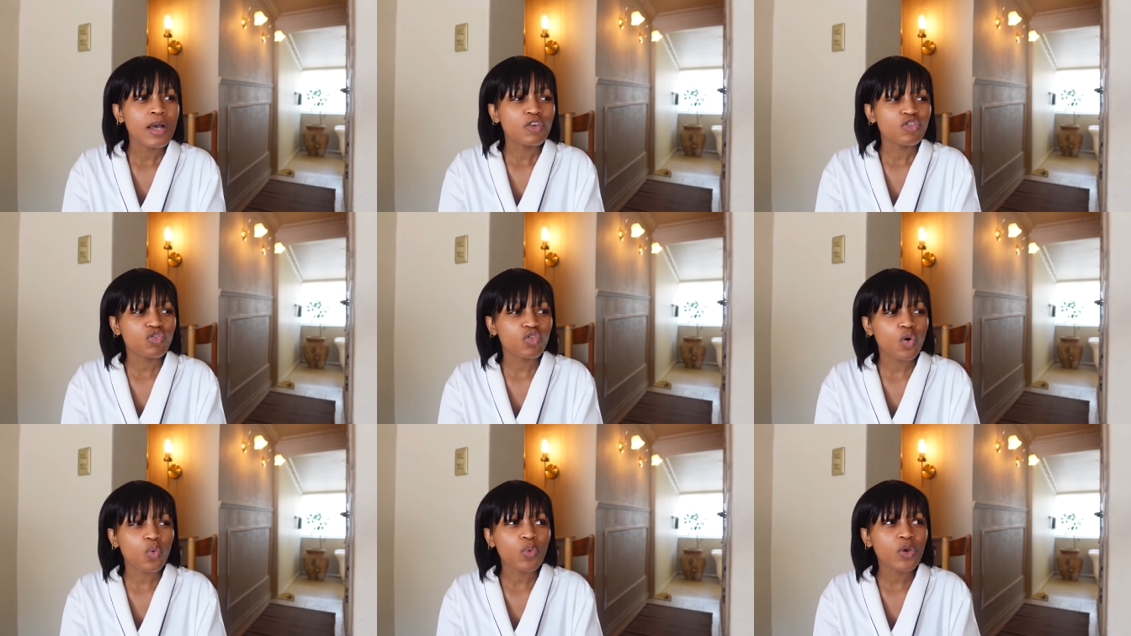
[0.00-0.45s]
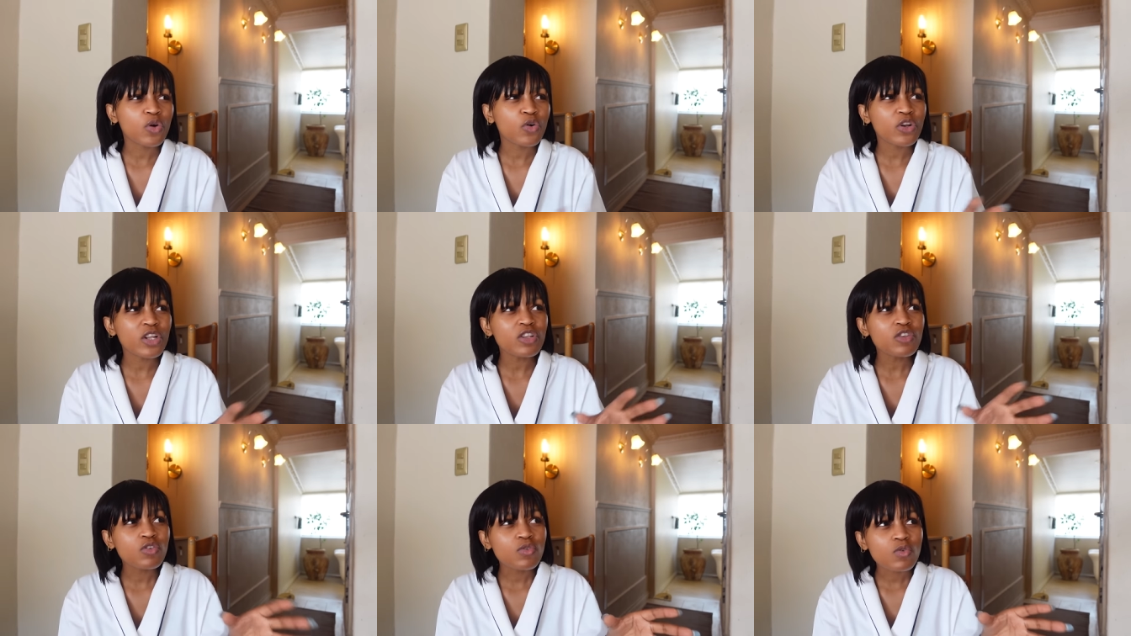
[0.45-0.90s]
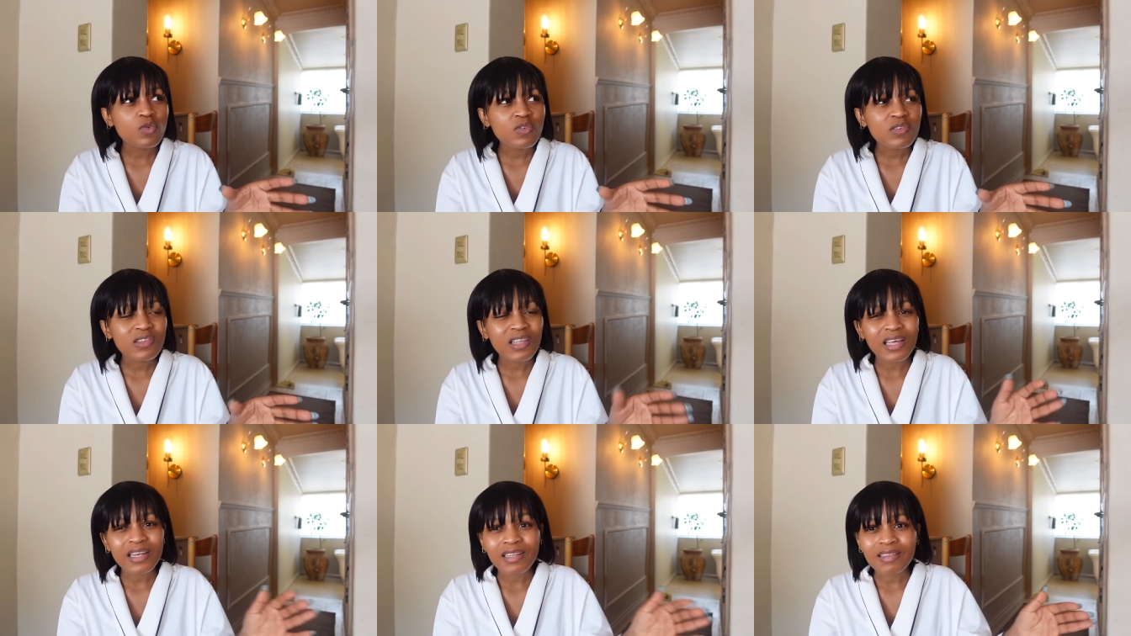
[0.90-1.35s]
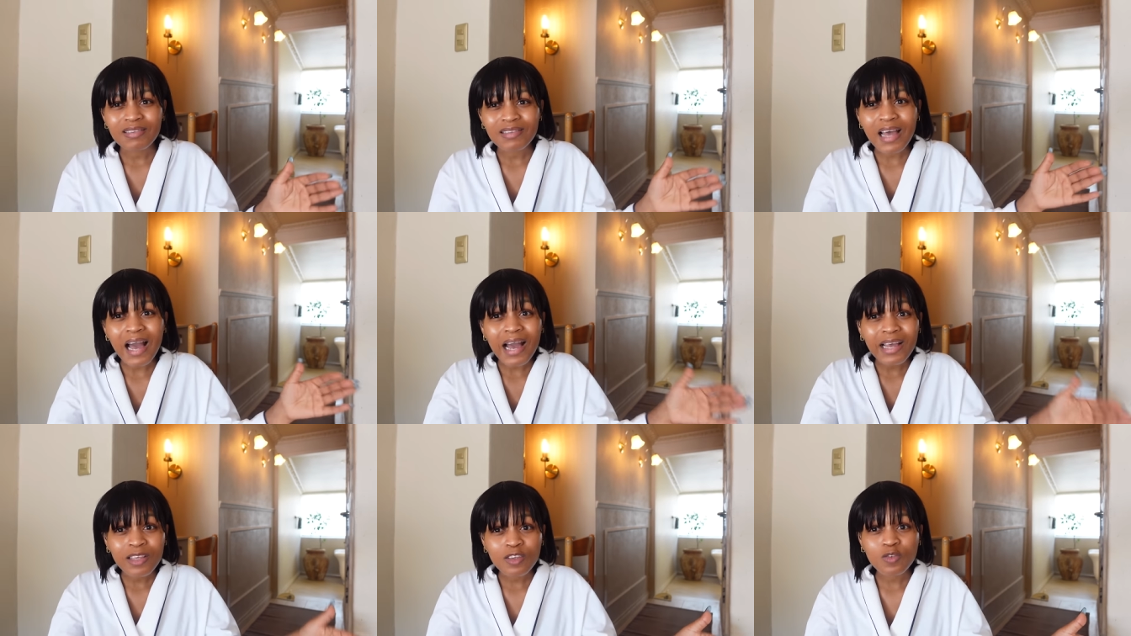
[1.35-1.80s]
so we couldn't use that
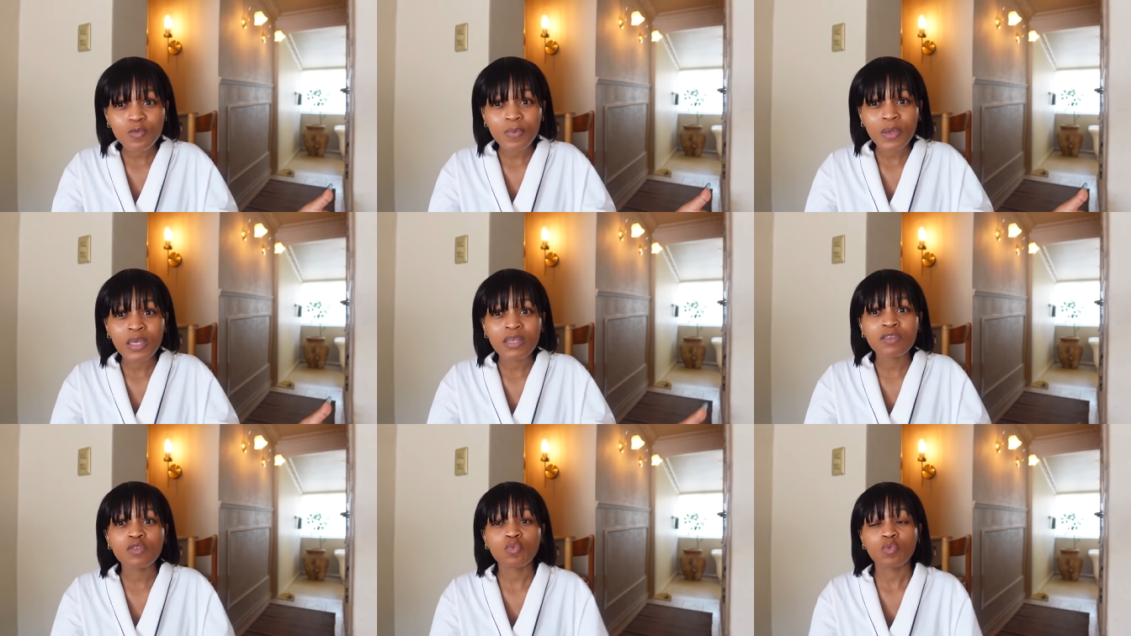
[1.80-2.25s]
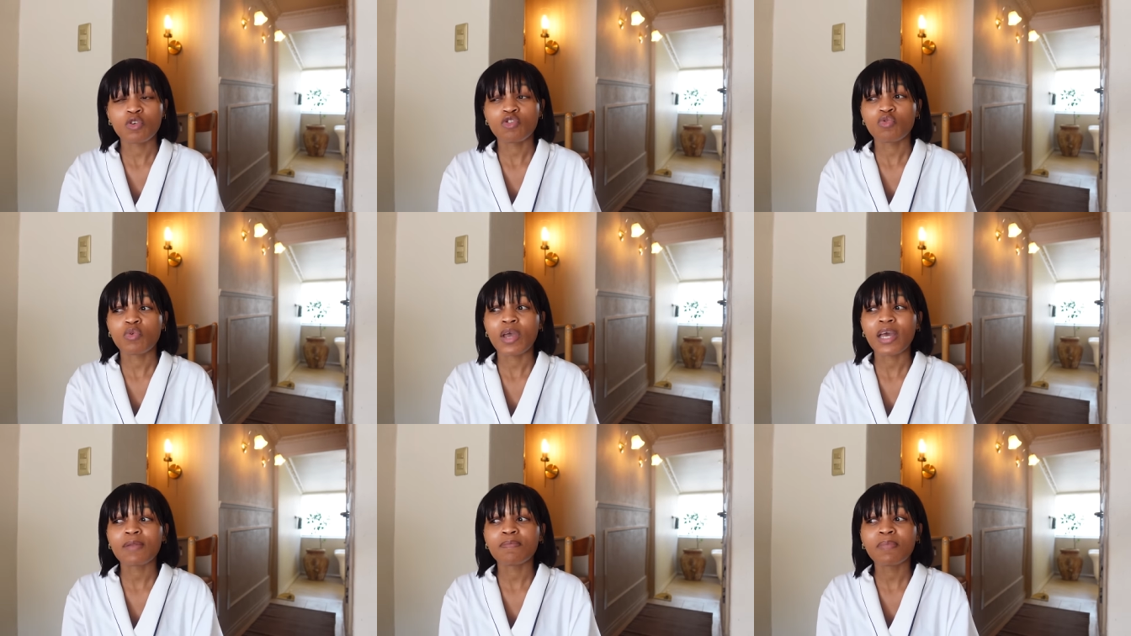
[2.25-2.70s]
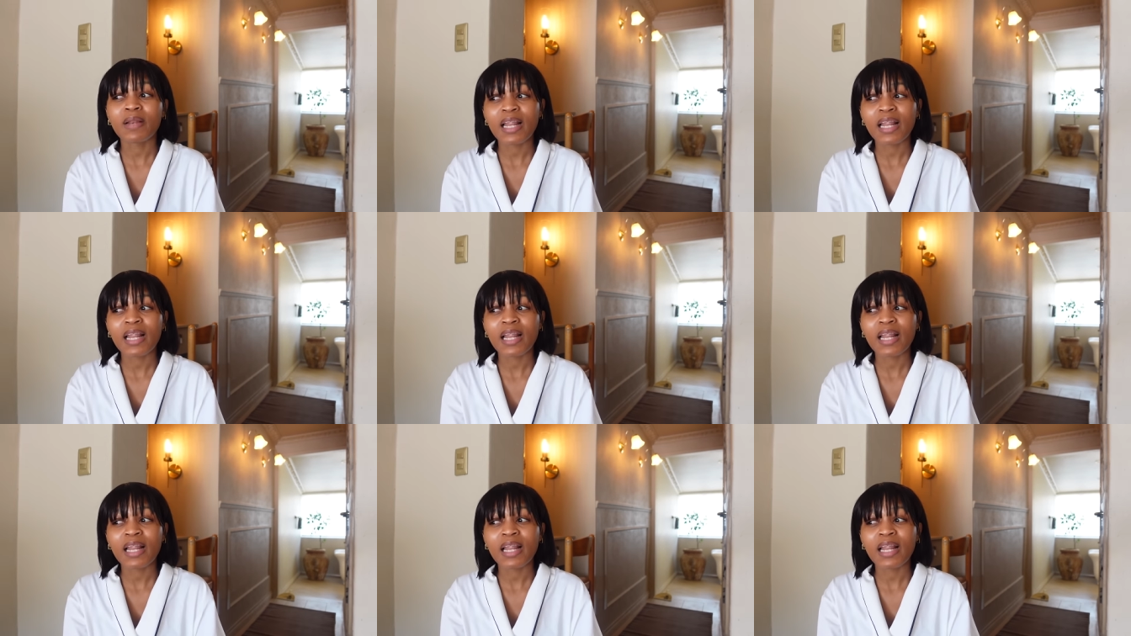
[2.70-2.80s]
entire space which we had